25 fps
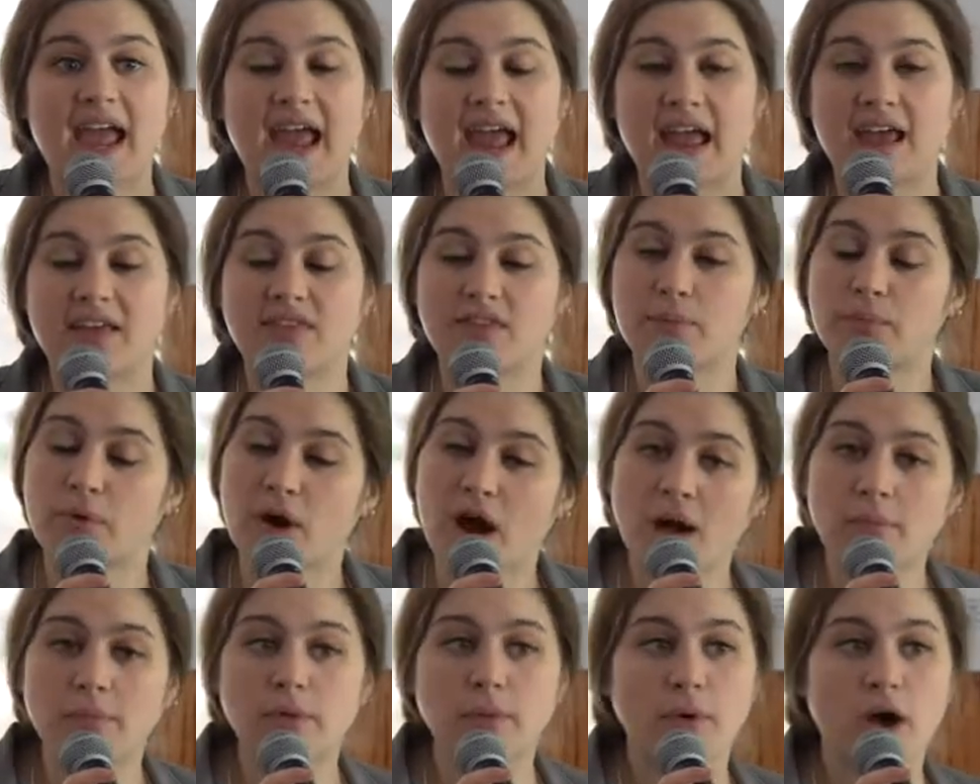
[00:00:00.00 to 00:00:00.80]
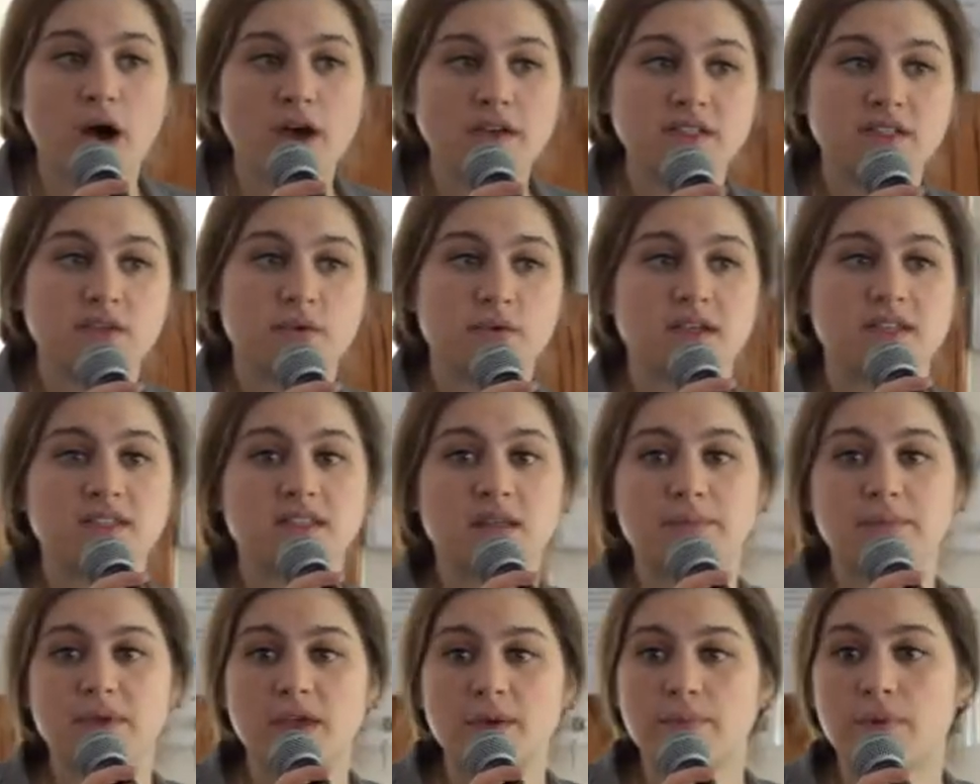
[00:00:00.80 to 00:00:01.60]
And the problem also is
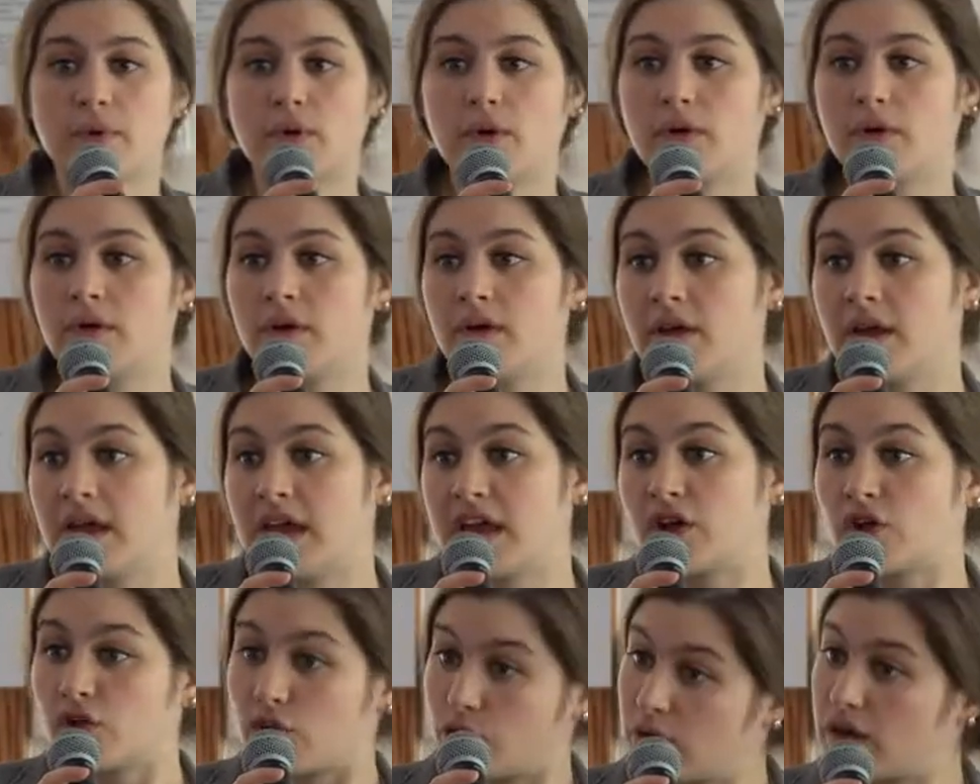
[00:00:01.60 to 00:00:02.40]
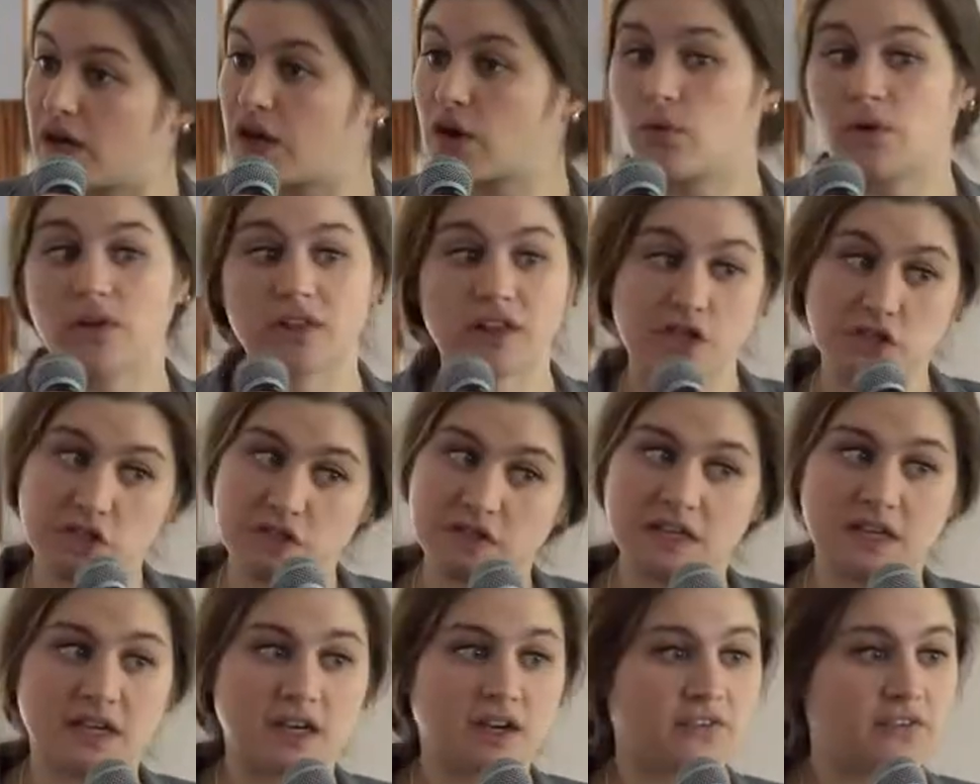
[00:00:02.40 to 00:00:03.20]
that people, including
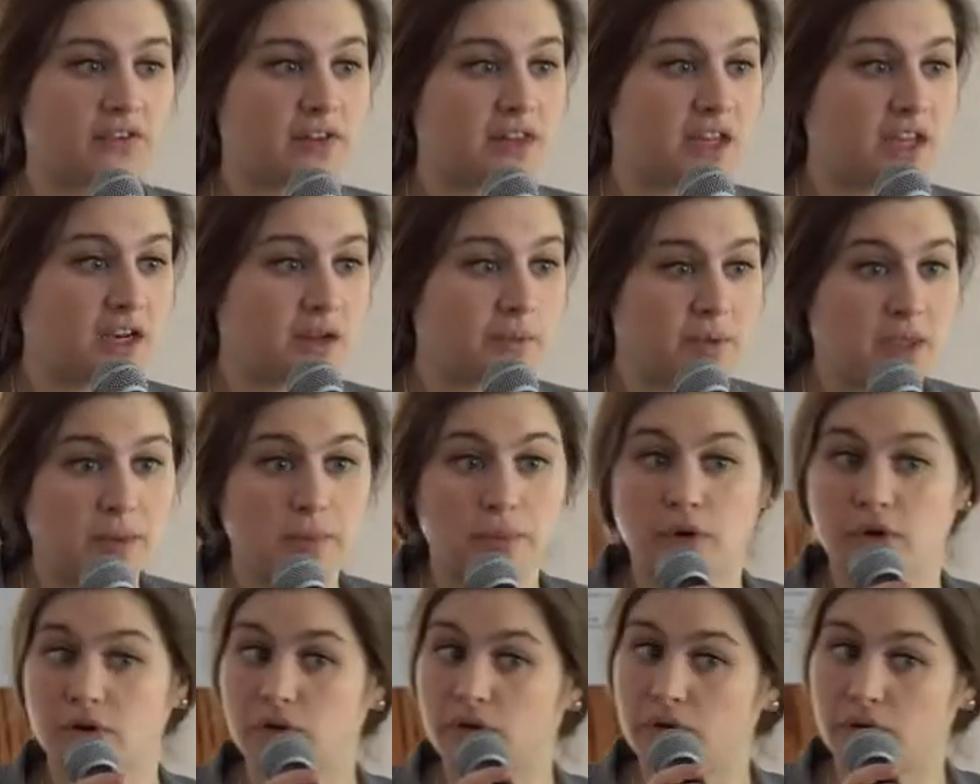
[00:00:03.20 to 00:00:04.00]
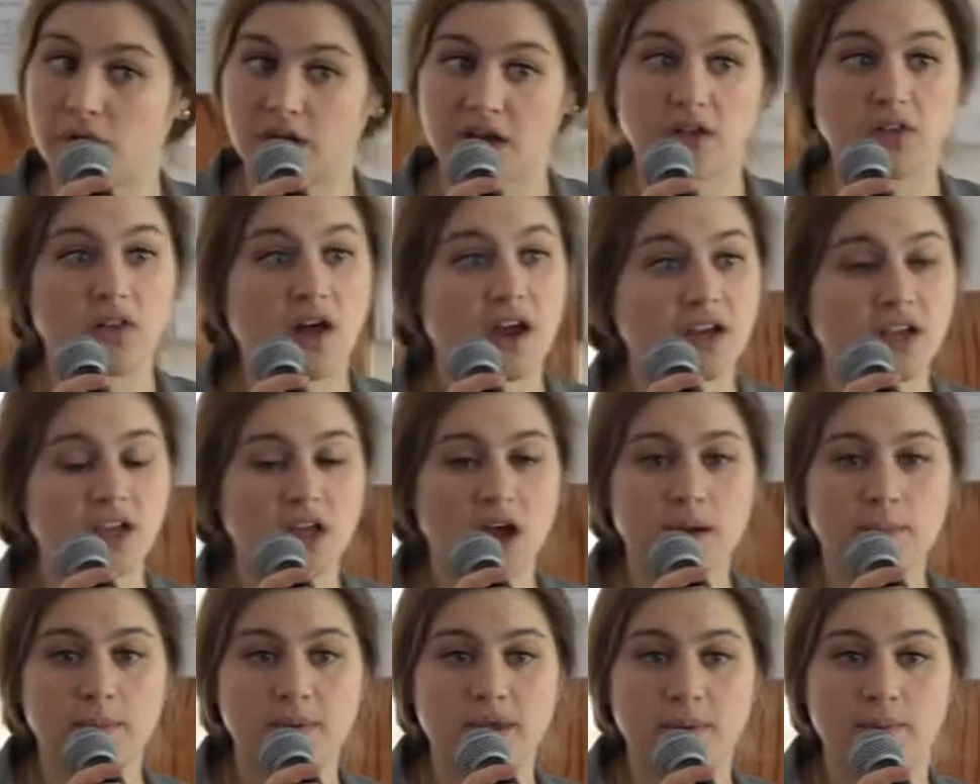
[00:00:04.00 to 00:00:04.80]
religiously unaffiliated people, including a lot of
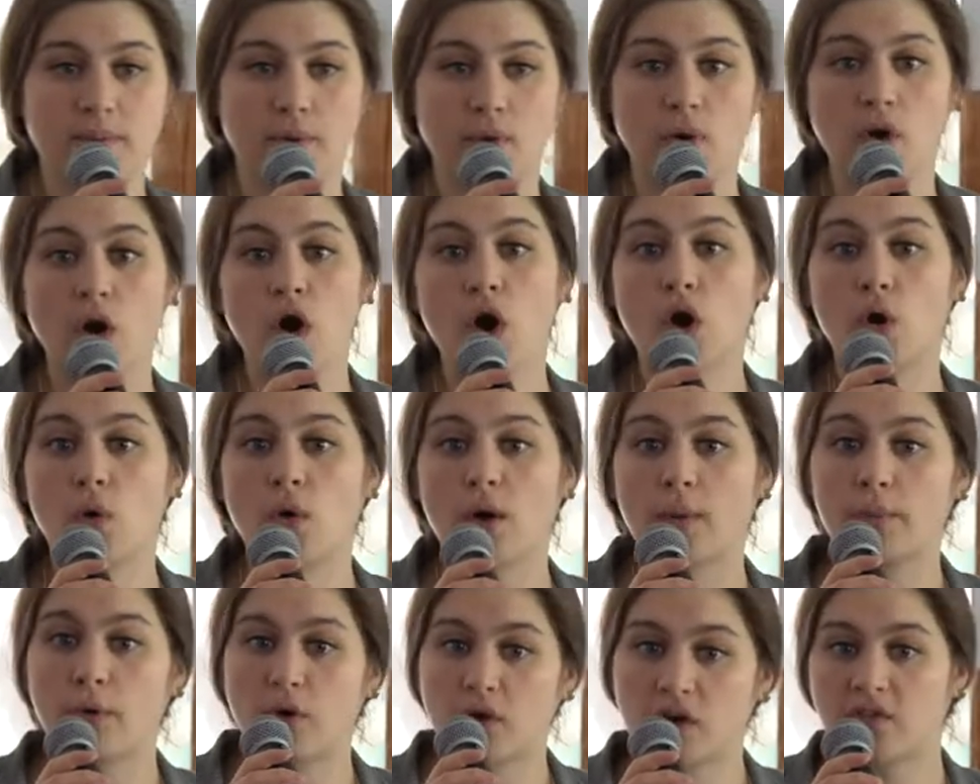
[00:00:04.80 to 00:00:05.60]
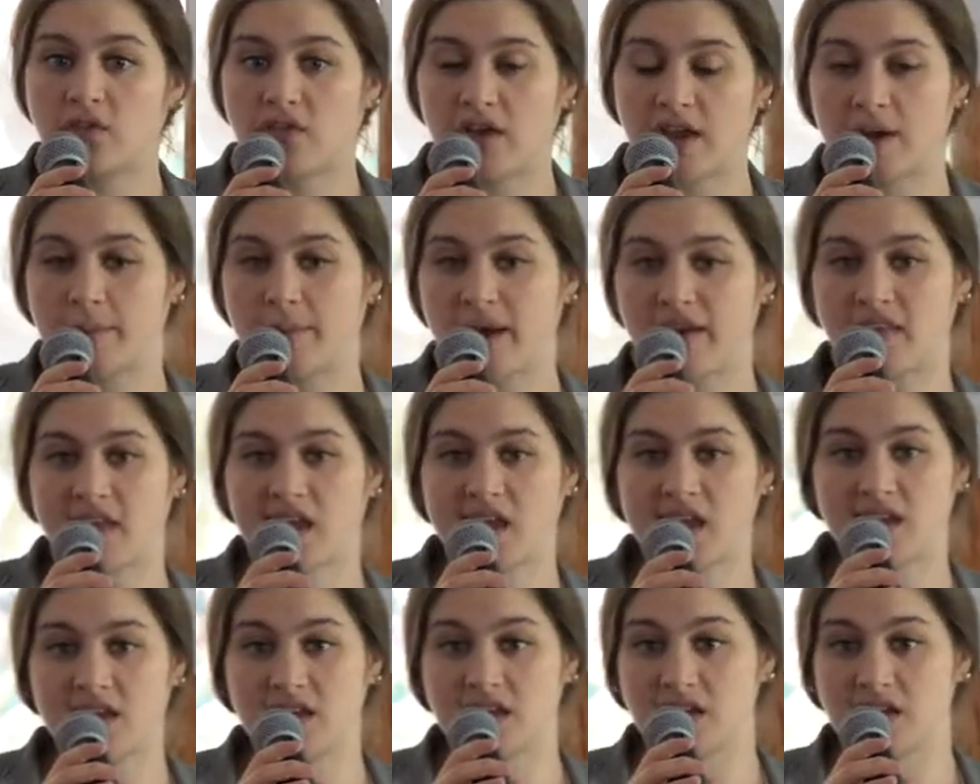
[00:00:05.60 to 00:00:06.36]
young people who are motivated by the